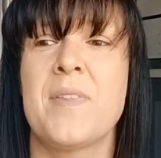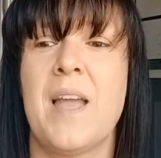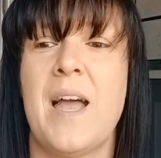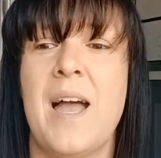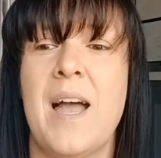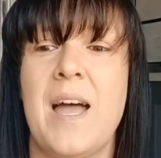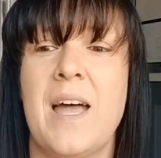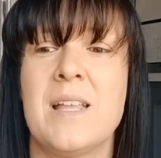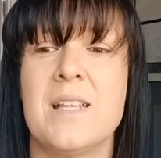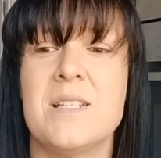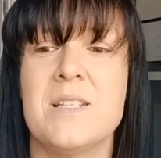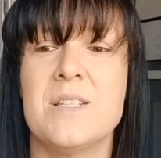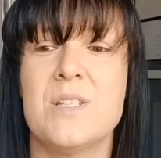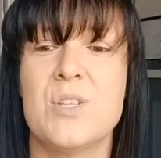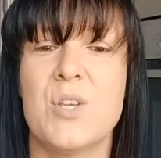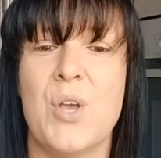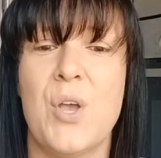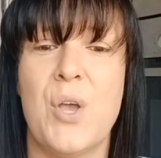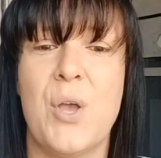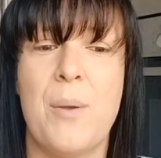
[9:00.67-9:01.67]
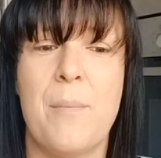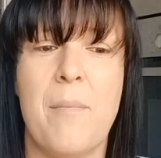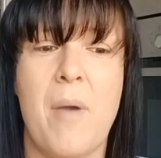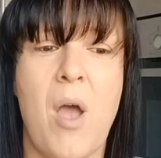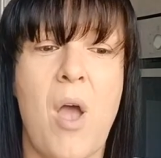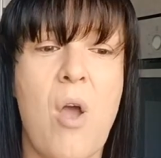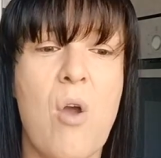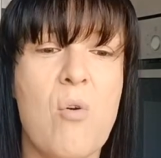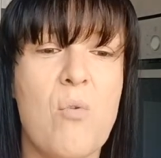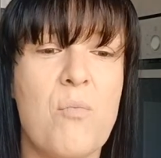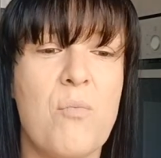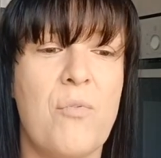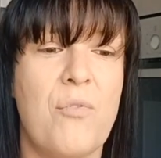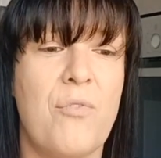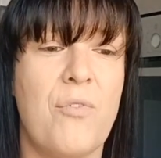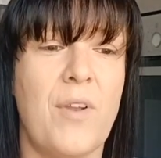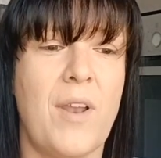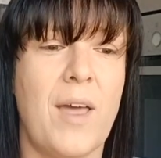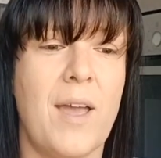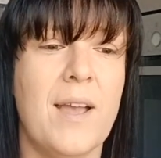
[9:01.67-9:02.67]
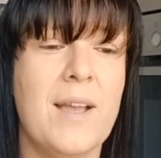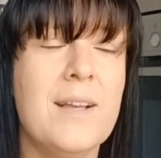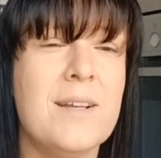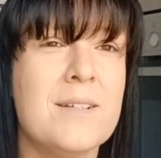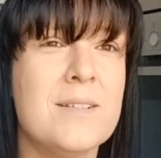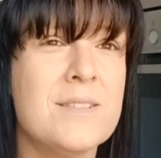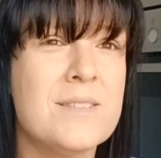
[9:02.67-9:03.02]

and hopefully